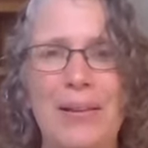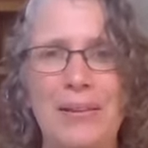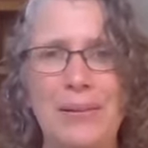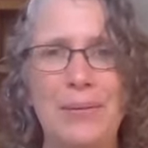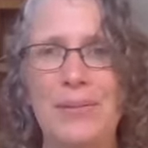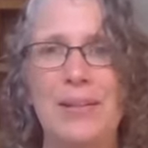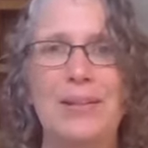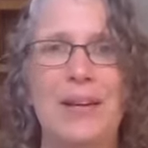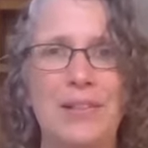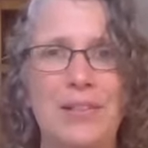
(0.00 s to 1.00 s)
losing
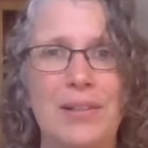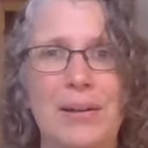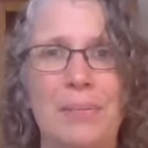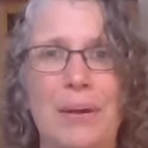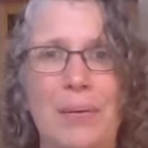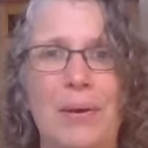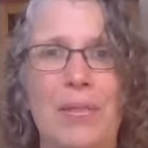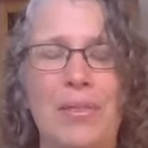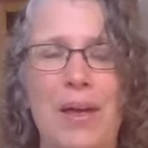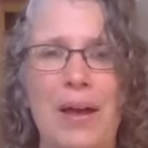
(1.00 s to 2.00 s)
touch a little bit with